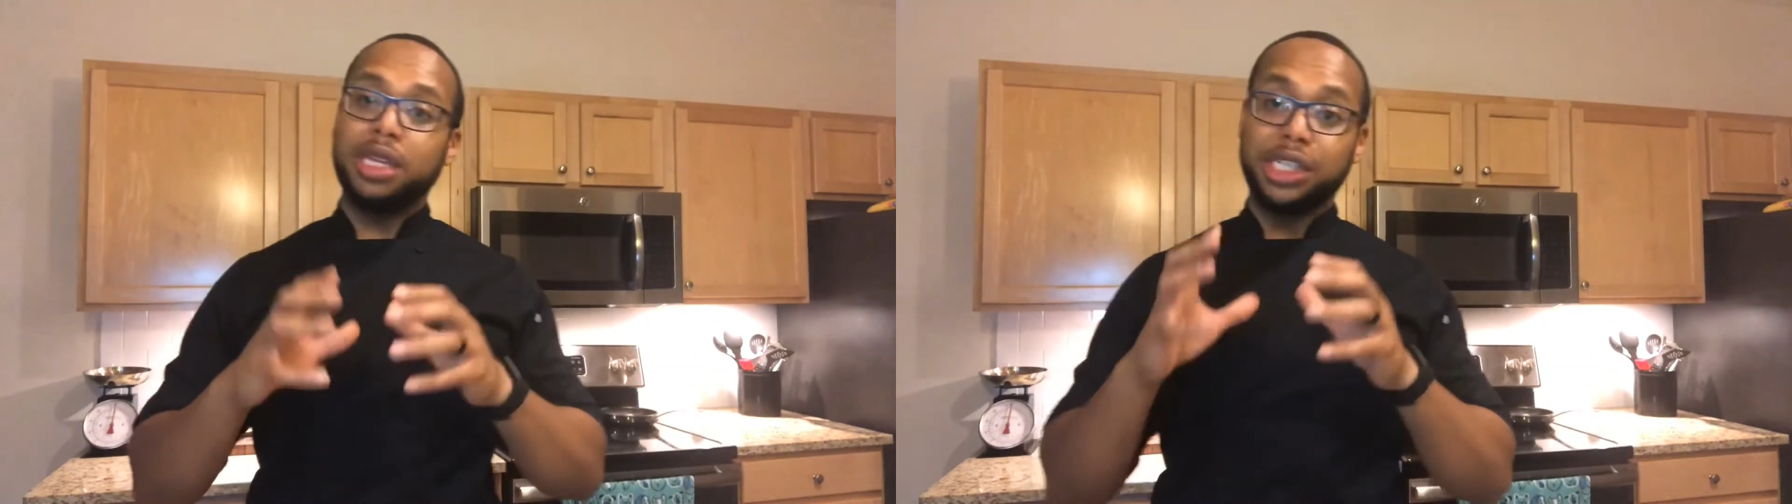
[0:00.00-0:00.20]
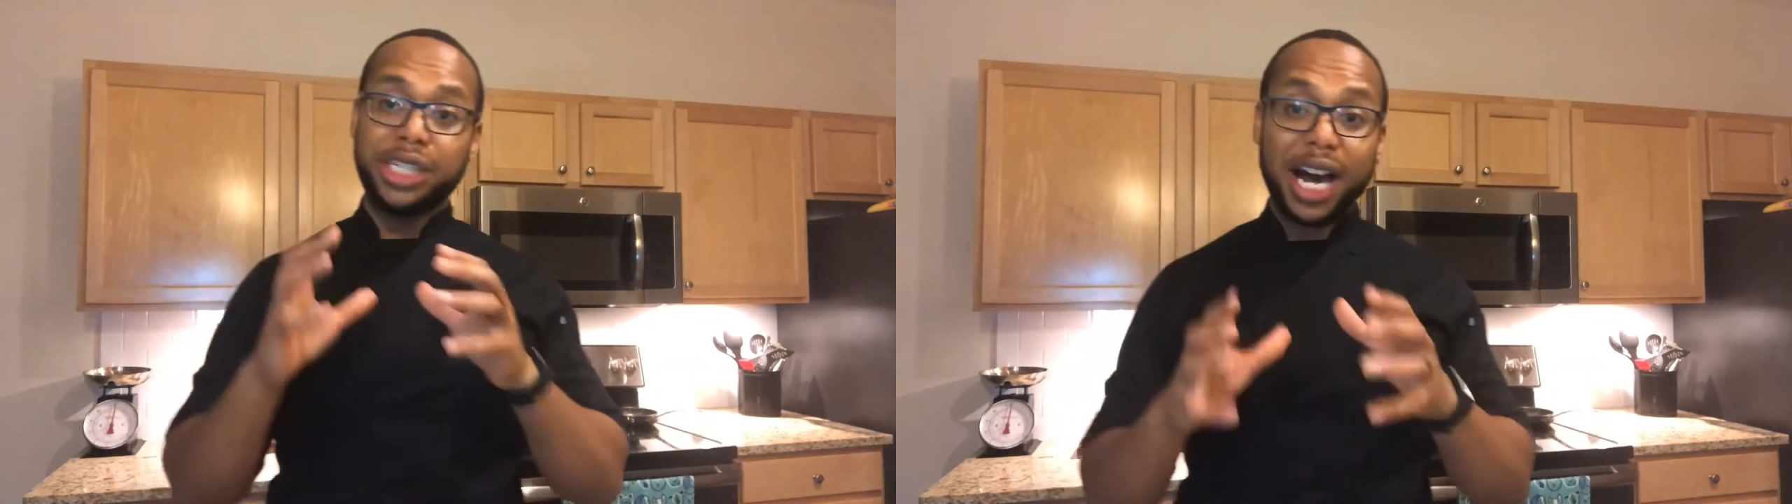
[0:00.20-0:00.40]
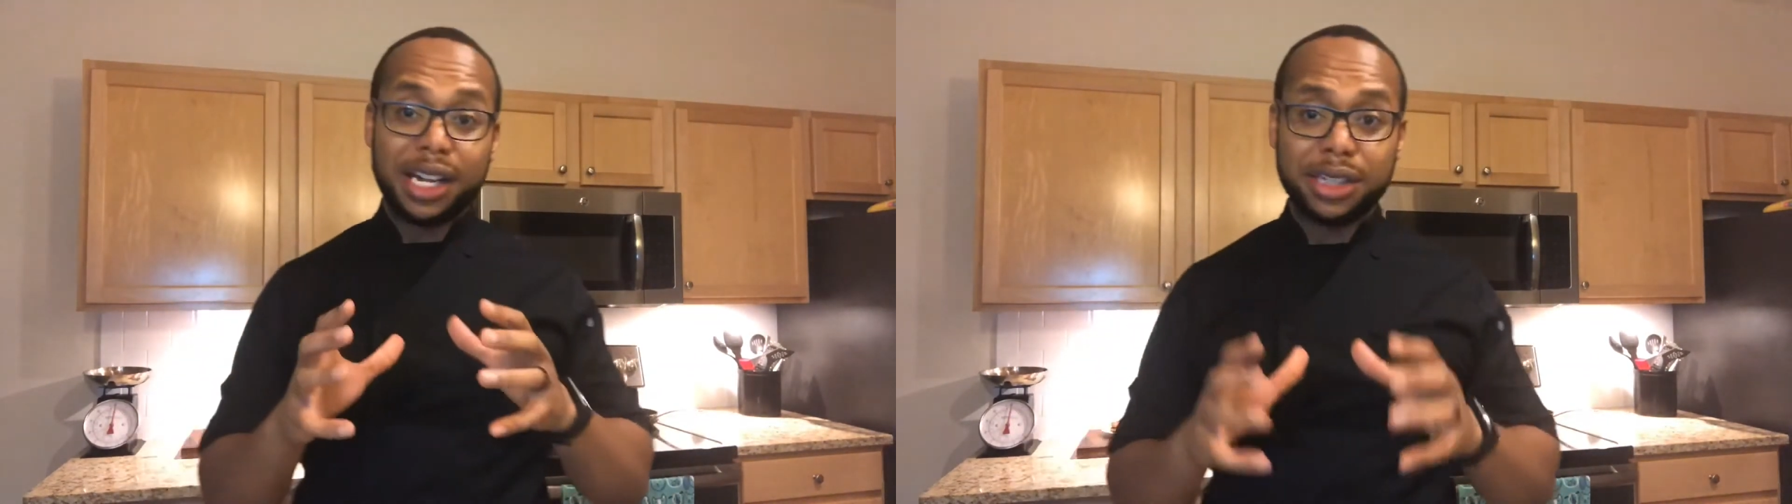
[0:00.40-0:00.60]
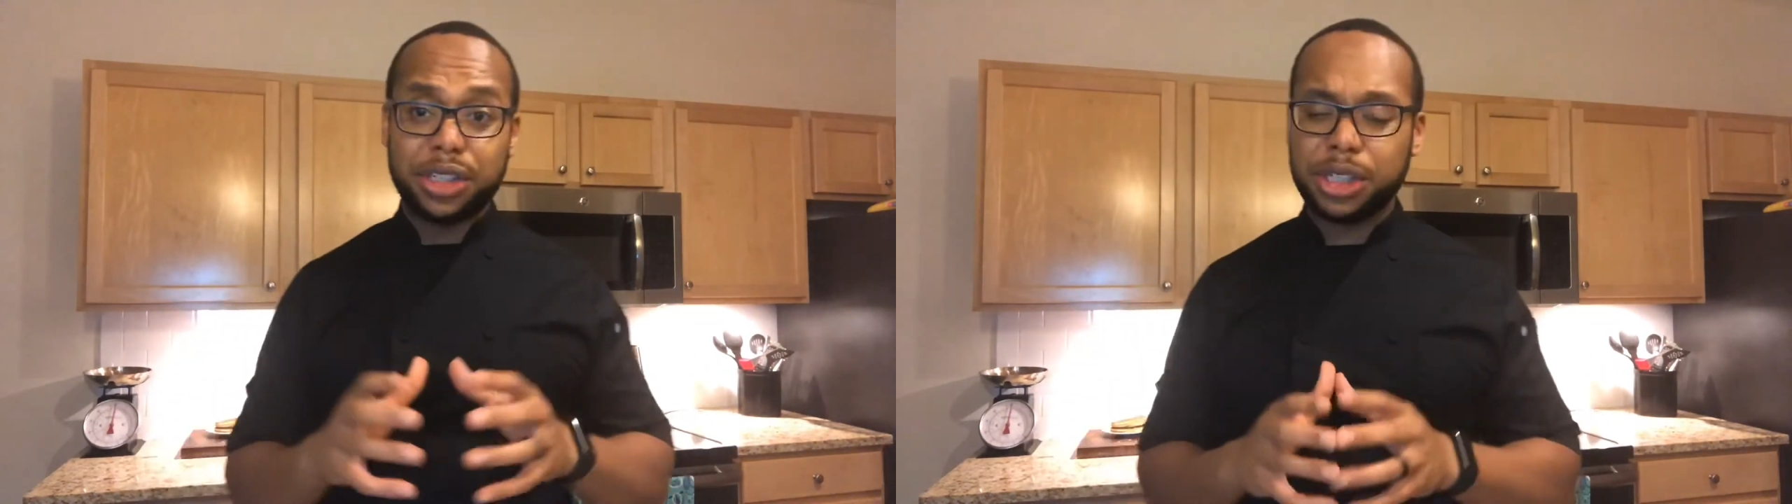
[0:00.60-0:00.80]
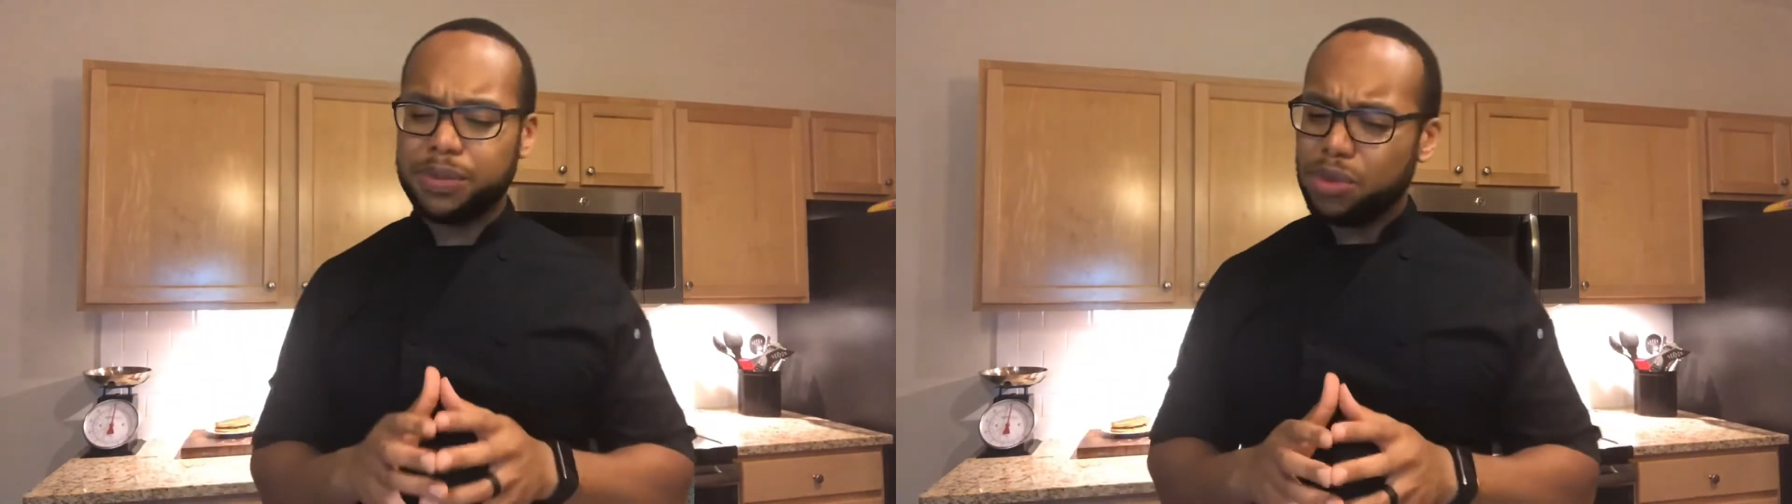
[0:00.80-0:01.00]

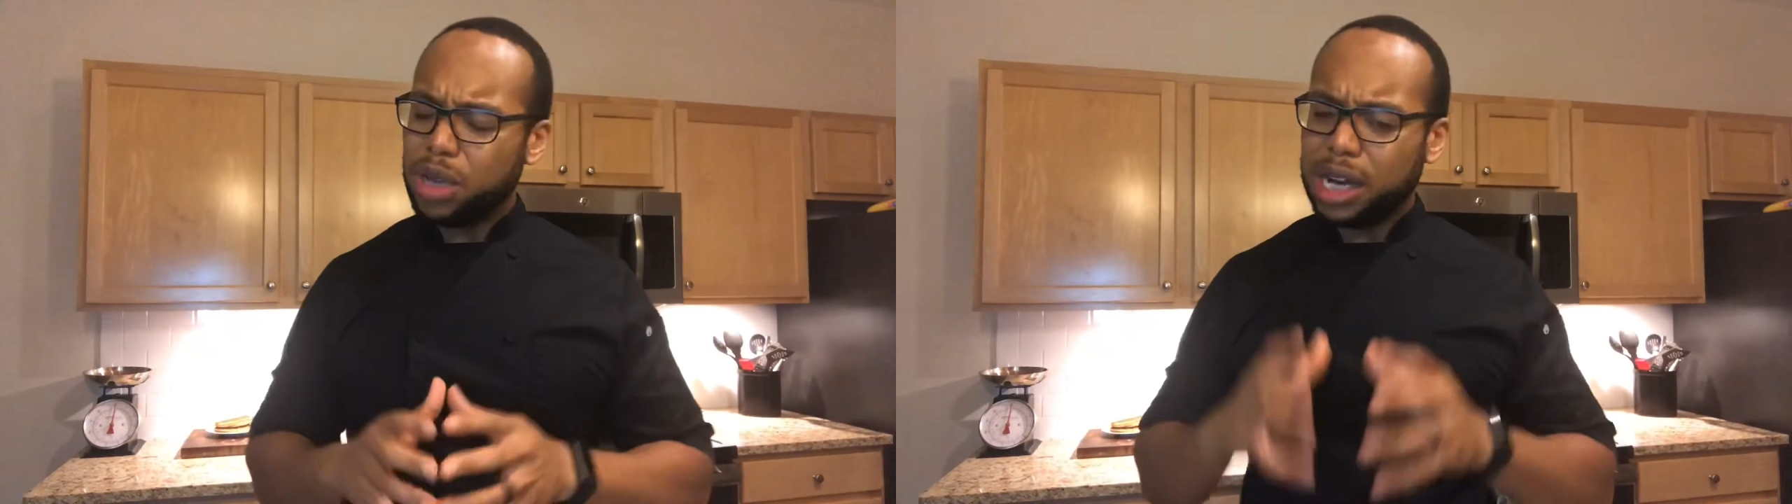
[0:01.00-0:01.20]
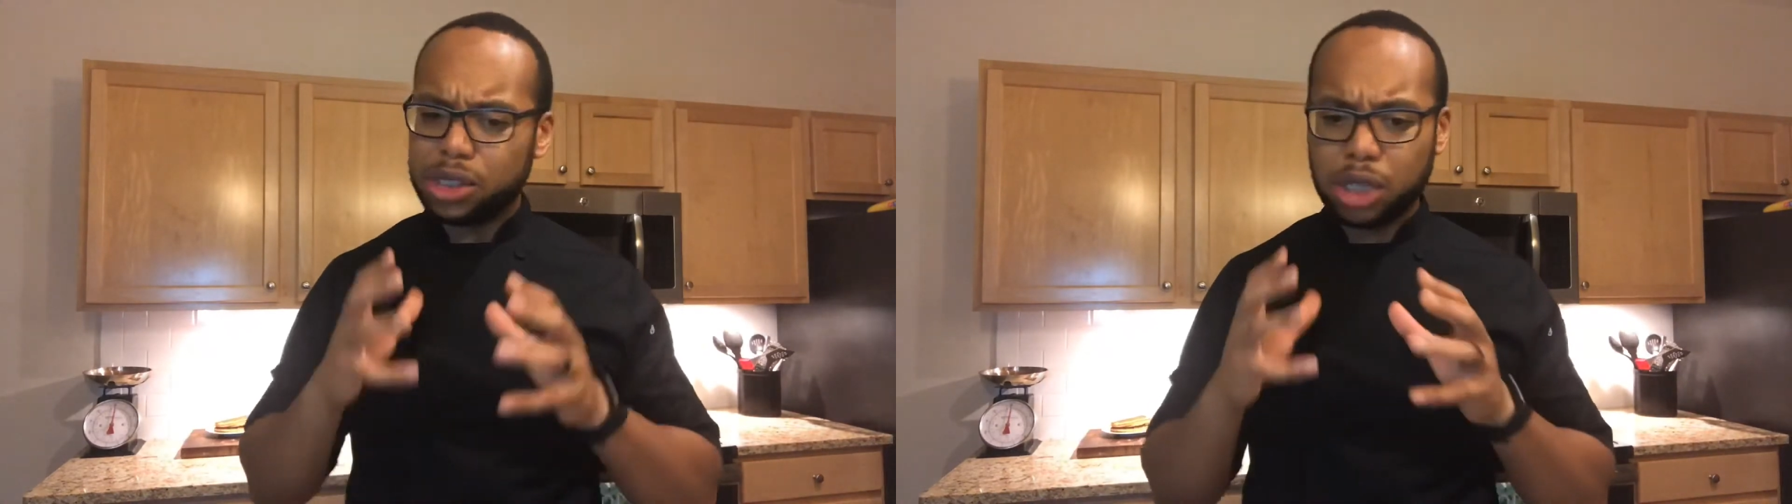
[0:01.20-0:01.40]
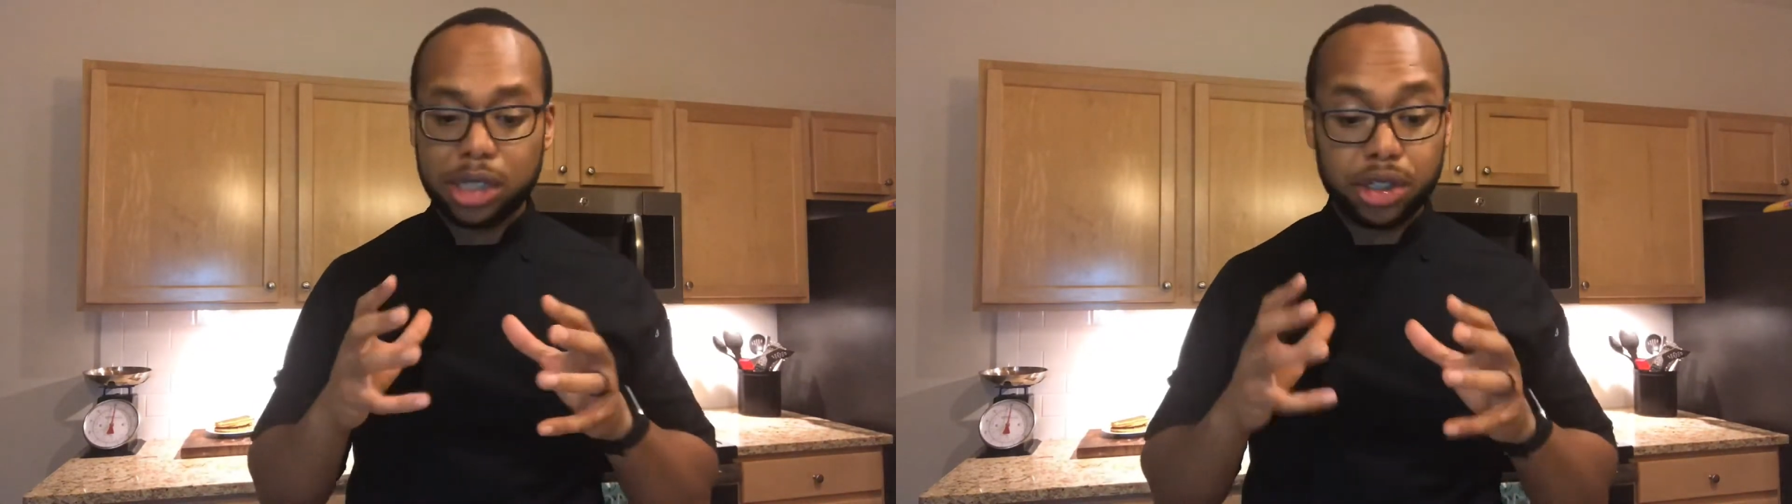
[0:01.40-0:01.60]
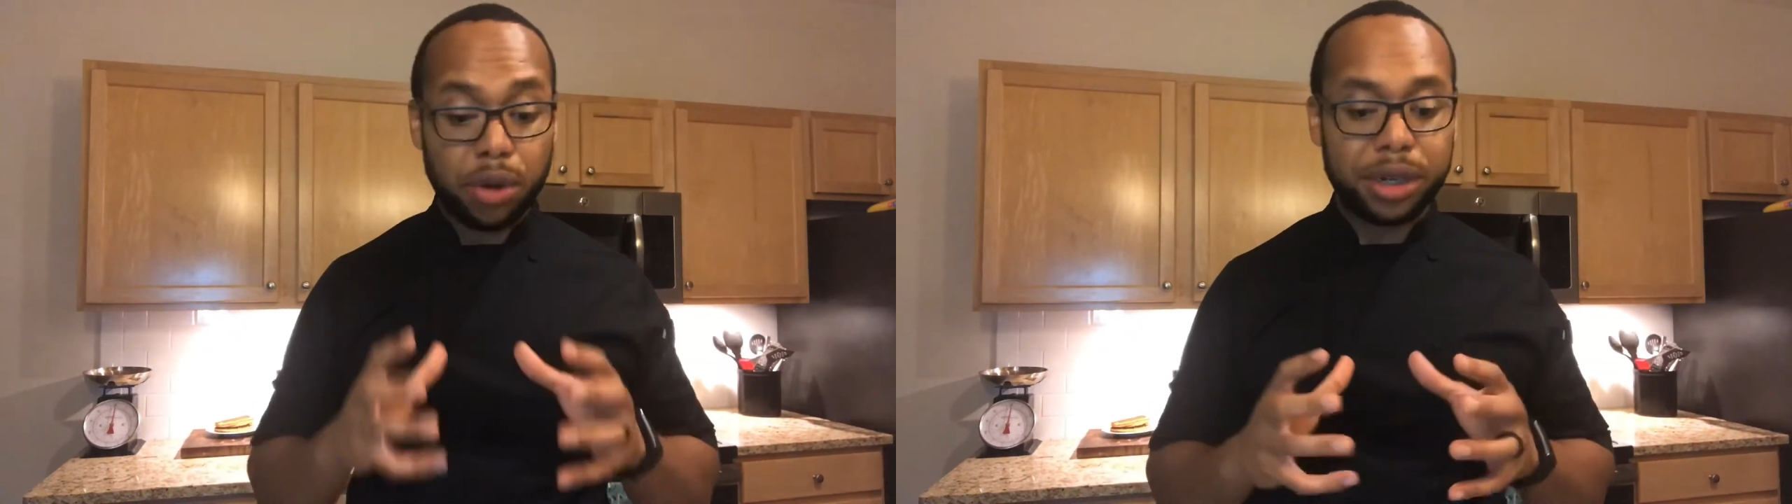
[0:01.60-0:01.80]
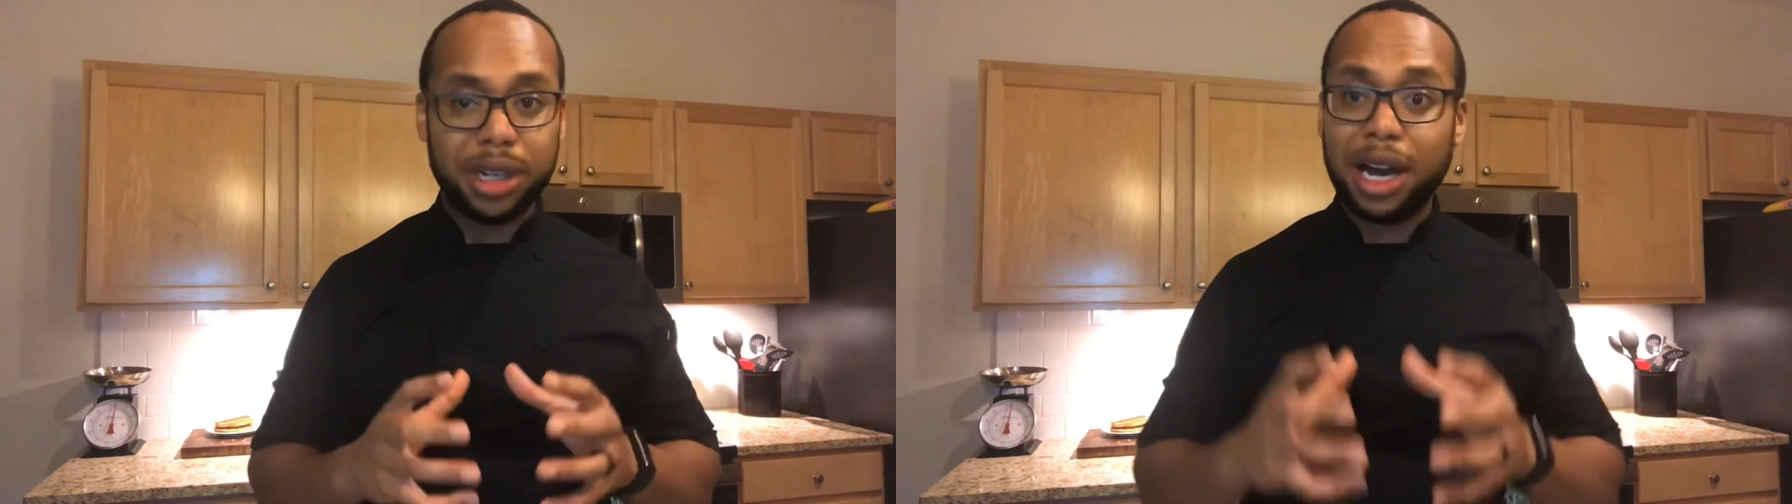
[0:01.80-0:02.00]
shallots are just so good.